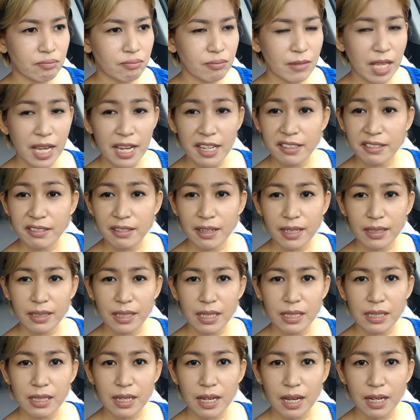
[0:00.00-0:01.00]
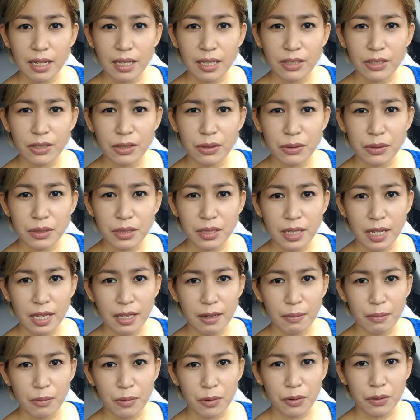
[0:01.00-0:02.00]
hydrated ka agad yung
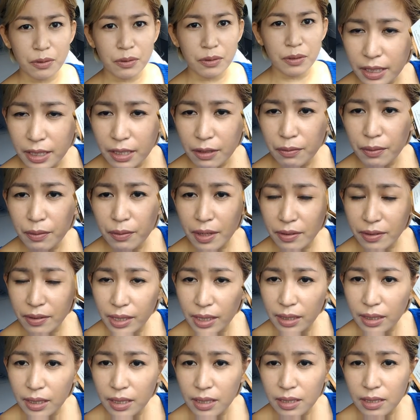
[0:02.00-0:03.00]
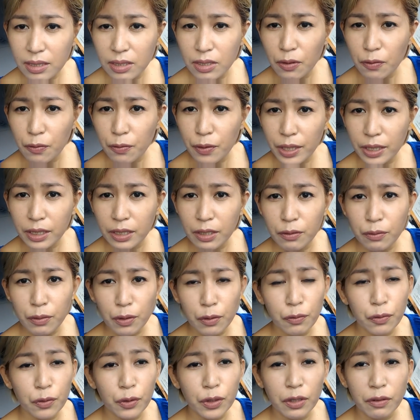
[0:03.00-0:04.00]
skin mo. I think this is effective
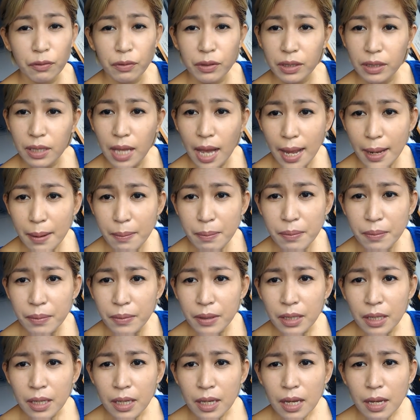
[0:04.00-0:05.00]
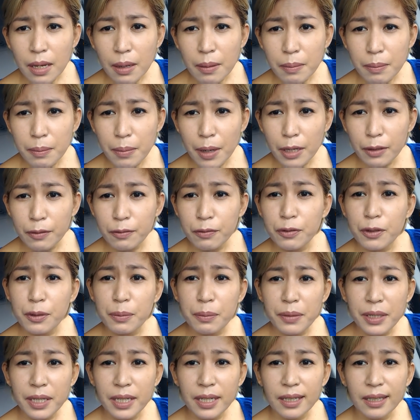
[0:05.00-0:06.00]
if you give it time. But for
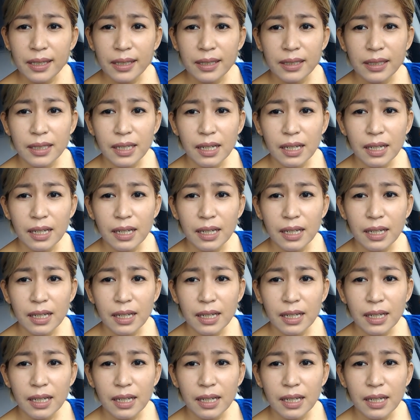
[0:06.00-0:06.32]
me,